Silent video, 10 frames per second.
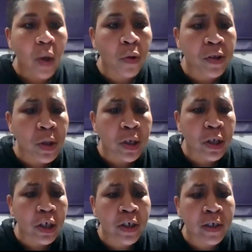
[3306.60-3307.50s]
Oh, those look
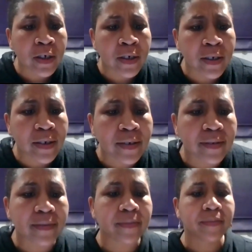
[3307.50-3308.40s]
okay, good.
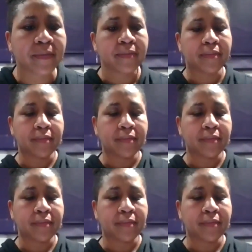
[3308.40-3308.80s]
So, just